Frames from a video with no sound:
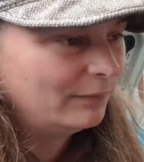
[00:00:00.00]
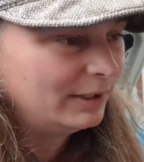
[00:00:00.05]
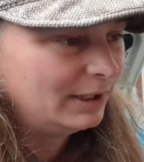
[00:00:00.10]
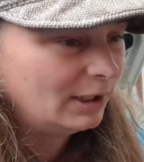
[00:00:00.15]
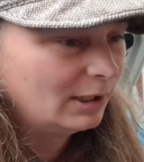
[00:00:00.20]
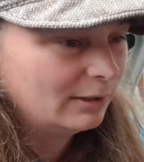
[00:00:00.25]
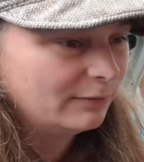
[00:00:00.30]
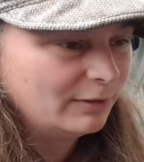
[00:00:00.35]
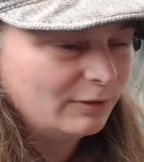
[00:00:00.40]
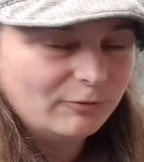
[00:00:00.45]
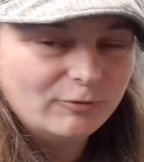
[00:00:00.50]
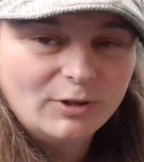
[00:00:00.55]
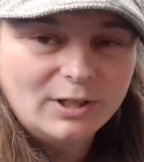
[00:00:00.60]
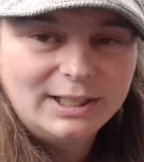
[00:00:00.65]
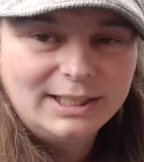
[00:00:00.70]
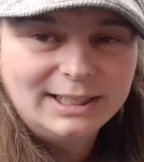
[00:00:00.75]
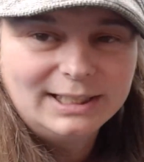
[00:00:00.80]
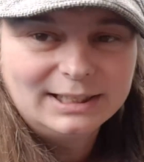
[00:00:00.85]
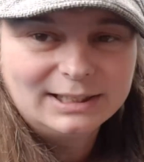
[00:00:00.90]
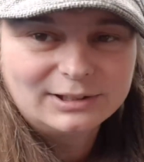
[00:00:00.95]
video of it
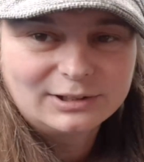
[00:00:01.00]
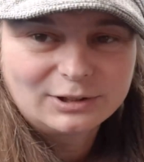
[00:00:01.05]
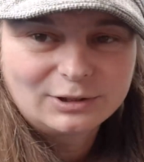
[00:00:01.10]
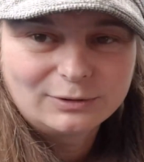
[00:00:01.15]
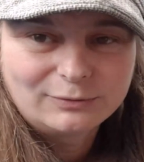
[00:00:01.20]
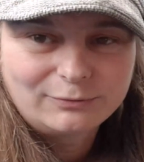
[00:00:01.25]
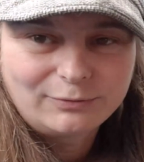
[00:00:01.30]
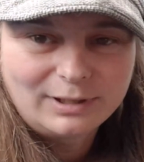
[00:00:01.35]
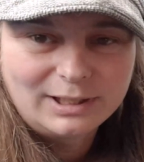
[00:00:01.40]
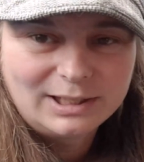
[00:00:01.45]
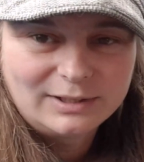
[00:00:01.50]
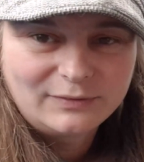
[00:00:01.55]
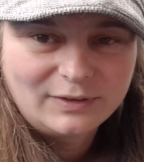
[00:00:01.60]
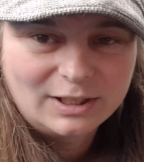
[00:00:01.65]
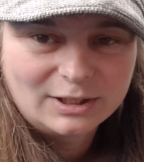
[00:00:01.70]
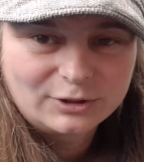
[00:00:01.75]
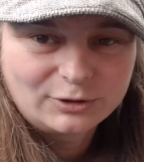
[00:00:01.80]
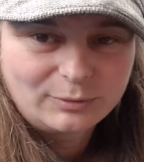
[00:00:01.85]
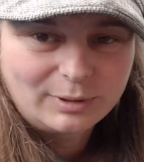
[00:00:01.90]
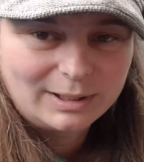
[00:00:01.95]
running. It's a good friend of
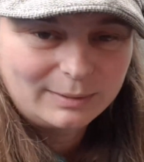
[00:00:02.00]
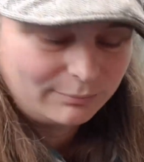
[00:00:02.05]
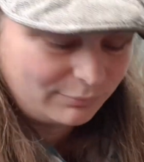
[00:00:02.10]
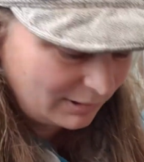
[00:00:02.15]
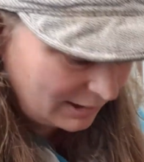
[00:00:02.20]
ours who had it